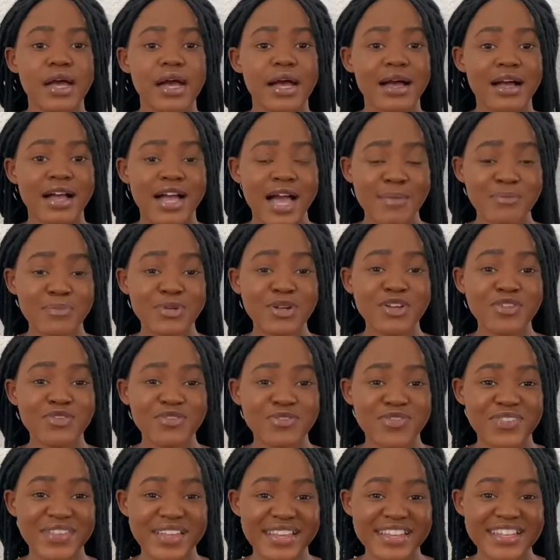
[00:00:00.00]
a couple of
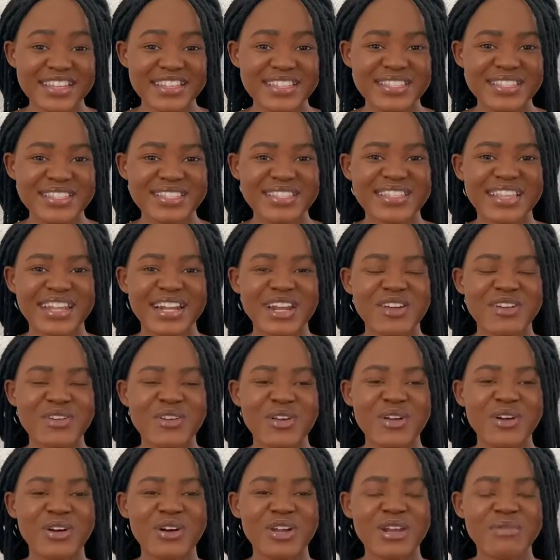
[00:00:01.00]
things that are
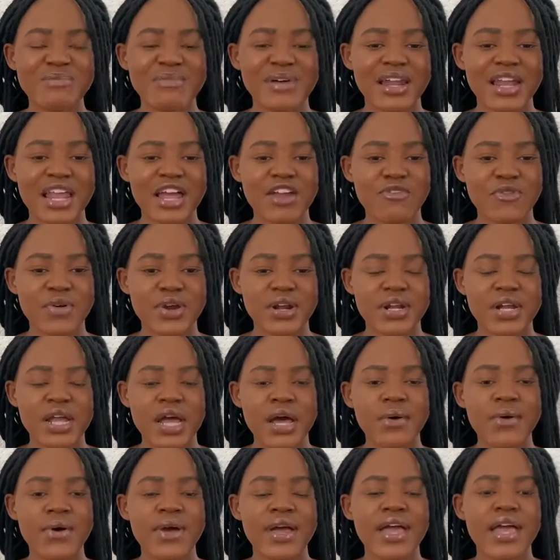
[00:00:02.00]
going on in my life right
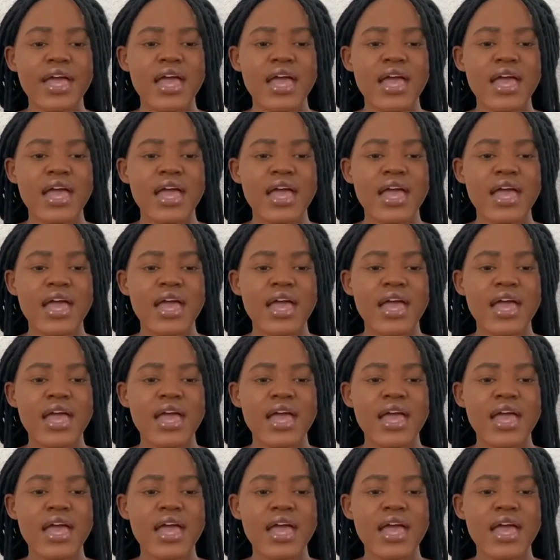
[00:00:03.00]
now.